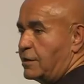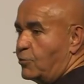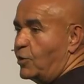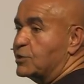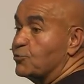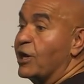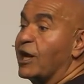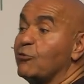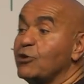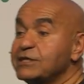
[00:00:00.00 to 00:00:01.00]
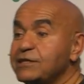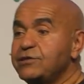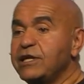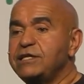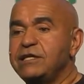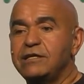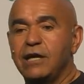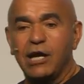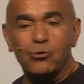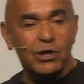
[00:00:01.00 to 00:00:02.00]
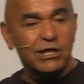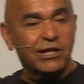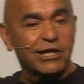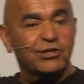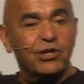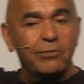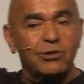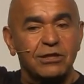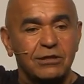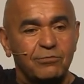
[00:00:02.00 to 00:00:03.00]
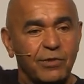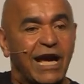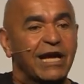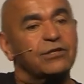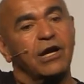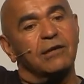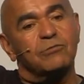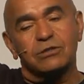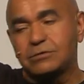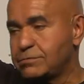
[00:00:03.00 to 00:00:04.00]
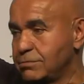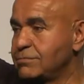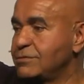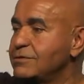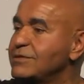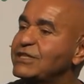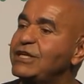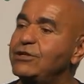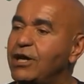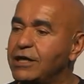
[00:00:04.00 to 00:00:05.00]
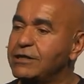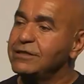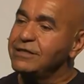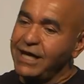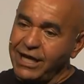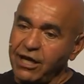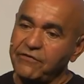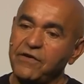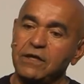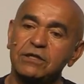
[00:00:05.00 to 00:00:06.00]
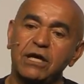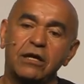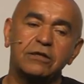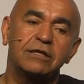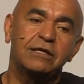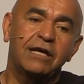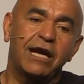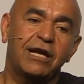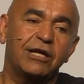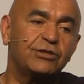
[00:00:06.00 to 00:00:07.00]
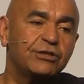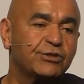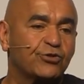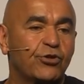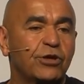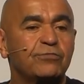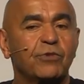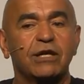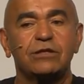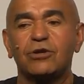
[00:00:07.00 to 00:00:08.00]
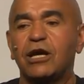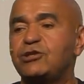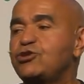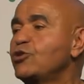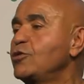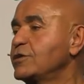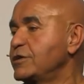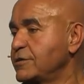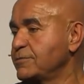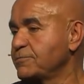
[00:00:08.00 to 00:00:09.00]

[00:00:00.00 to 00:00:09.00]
was when I wasn't ready, I went on a double black diamond ski run, and I fell down, and I destroyed my right shoulder.